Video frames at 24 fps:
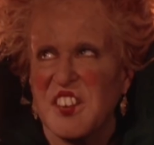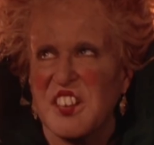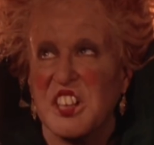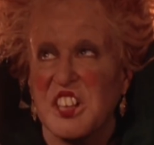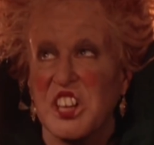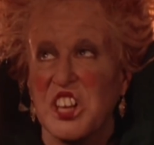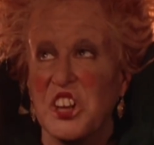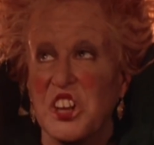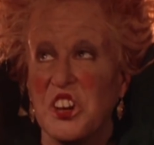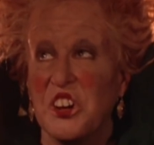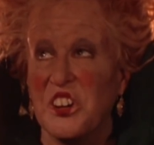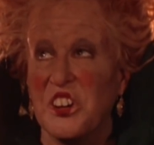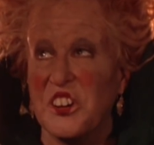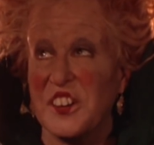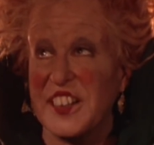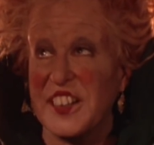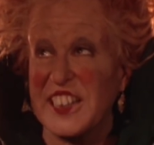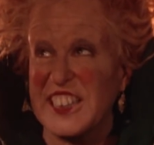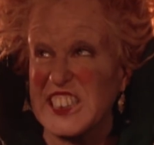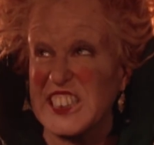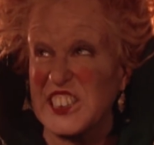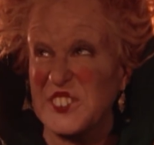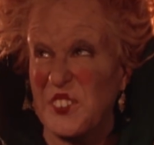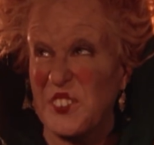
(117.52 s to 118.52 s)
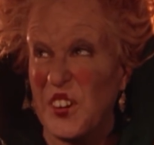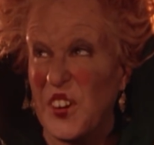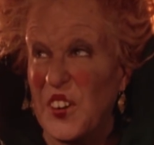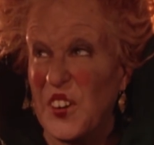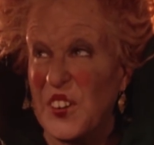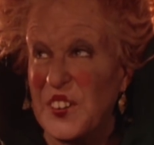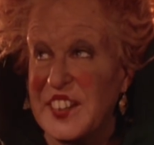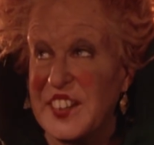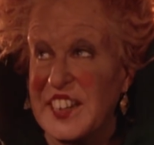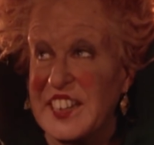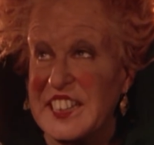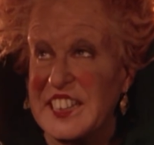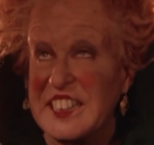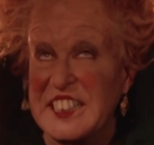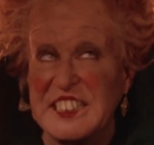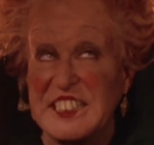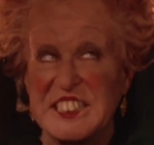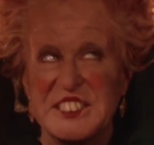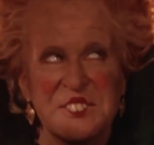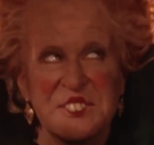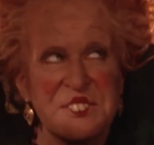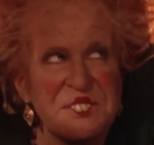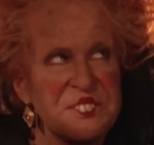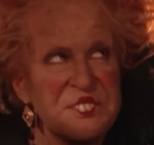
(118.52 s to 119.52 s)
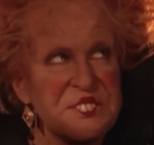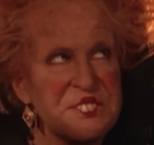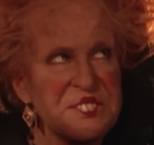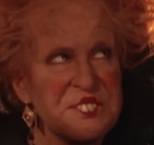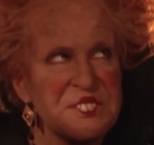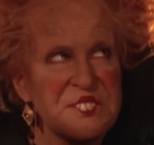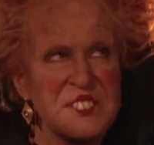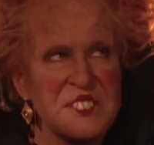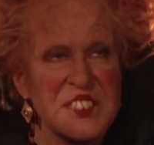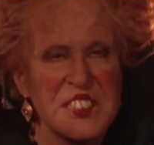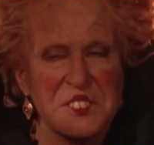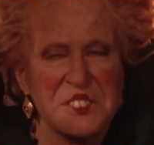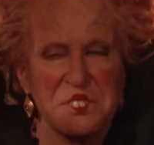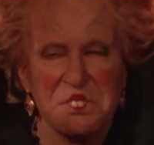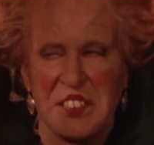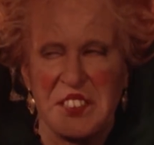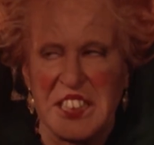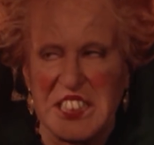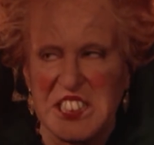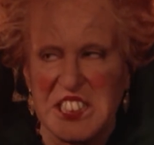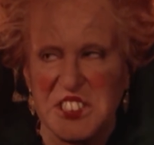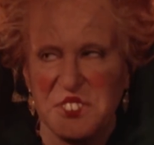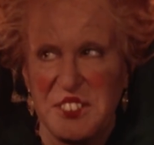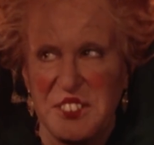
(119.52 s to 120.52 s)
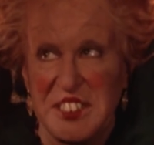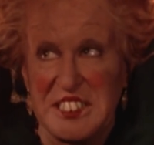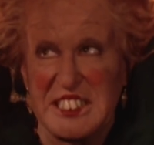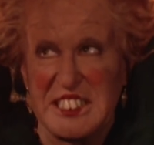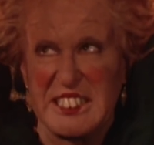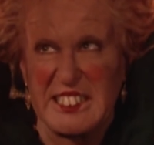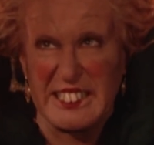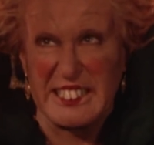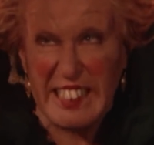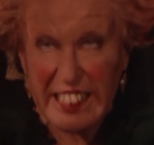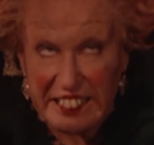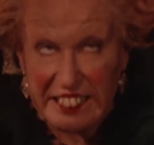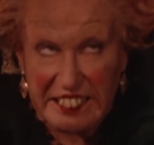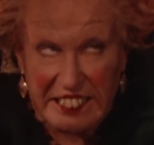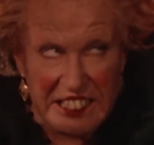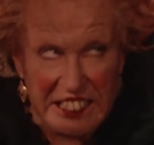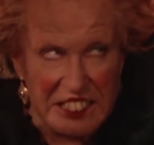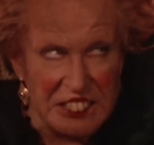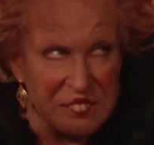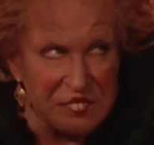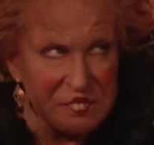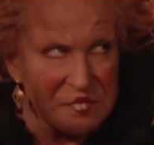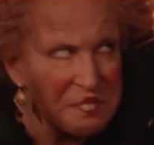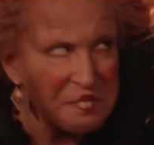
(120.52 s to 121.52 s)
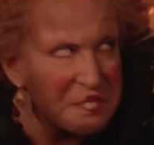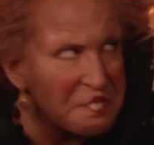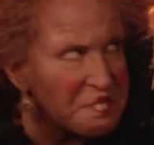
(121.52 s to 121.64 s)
Another glorious morning. Makes me sick.